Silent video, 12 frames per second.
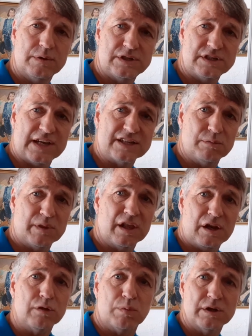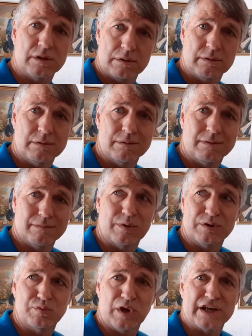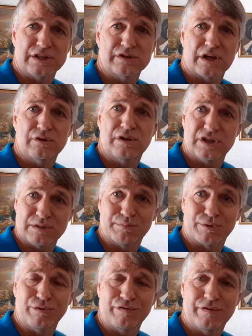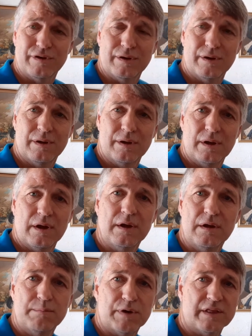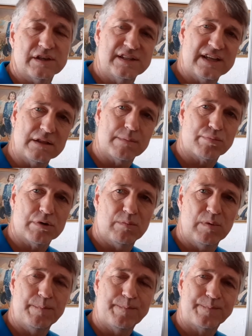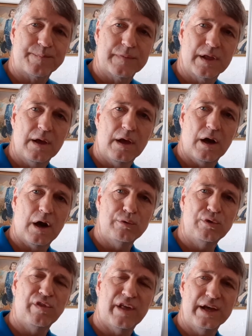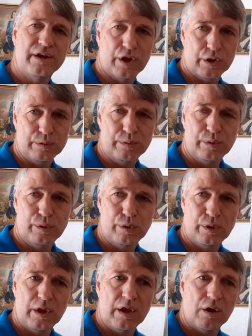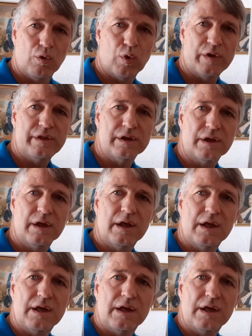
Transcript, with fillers: Which is actually what they don't want to actually try to disprove. But there's another problem. How do they know what the